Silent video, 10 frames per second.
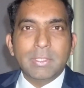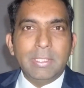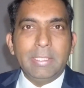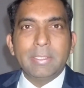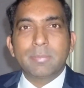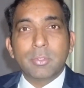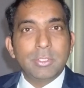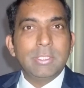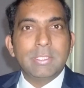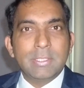earlier
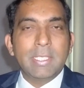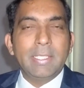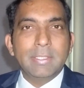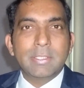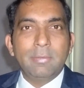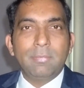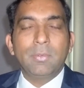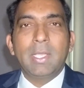position titles if you